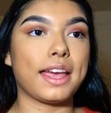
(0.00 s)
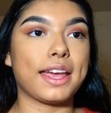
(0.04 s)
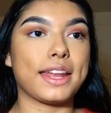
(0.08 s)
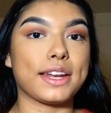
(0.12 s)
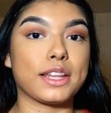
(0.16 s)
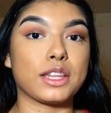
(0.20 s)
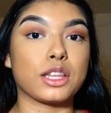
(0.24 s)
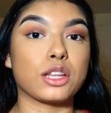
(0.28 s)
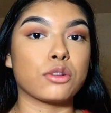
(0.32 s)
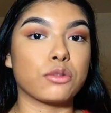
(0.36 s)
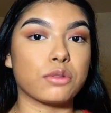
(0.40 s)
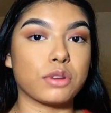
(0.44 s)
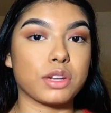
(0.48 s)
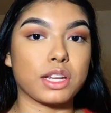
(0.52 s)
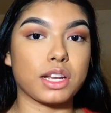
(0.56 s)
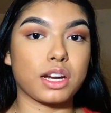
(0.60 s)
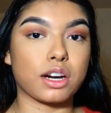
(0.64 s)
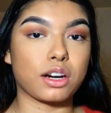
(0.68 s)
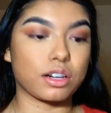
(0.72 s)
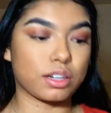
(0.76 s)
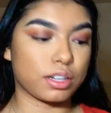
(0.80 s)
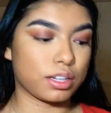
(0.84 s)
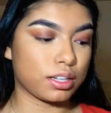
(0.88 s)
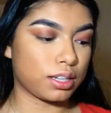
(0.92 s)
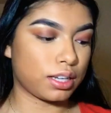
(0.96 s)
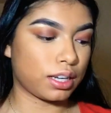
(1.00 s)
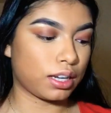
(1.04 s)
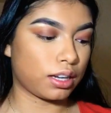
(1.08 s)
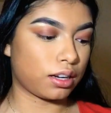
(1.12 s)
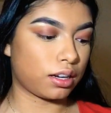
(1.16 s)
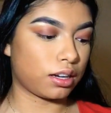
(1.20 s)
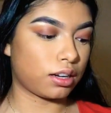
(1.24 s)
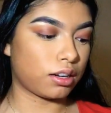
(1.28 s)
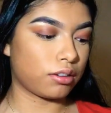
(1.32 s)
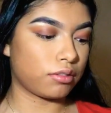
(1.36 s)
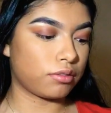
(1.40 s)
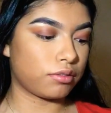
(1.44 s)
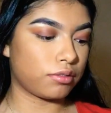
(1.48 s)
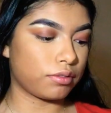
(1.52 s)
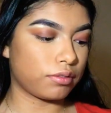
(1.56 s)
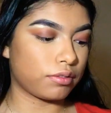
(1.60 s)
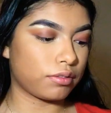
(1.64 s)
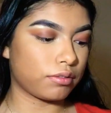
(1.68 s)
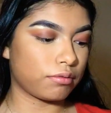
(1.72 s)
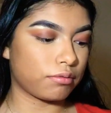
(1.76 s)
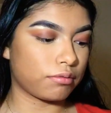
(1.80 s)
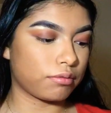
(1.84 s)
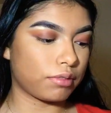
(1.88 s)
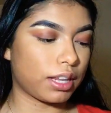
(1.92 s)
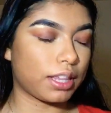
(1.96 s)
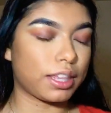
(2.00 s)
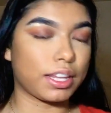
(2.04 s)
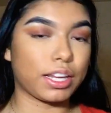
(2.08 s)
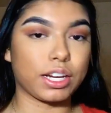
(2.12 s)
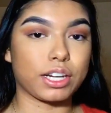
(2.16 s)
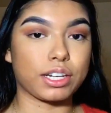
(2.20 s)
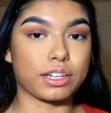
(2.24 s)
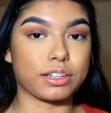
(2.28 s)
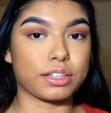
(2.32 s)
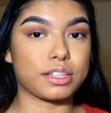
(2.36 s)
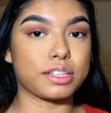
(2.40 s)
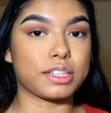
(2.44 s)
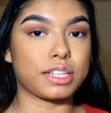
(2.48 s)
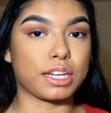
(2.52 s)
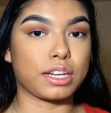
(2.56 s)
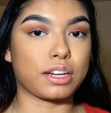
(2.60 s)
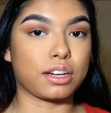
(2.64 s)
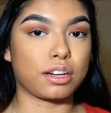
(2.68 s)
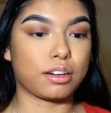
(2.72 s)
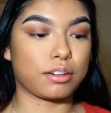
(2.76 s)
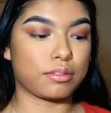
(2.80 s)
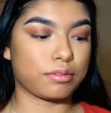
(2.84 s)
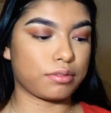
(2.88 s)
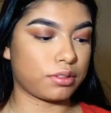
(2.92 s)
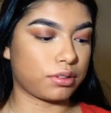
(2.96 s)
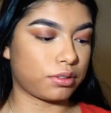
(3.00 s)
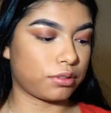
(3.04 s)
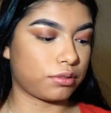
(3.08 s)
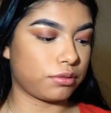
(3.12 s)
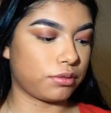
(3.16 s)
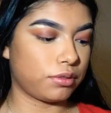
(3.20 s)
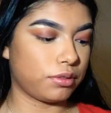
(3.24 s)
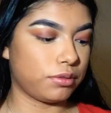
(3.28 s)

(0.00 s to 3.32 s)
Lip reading: and they're really hard to take off, and they hurt to take off. So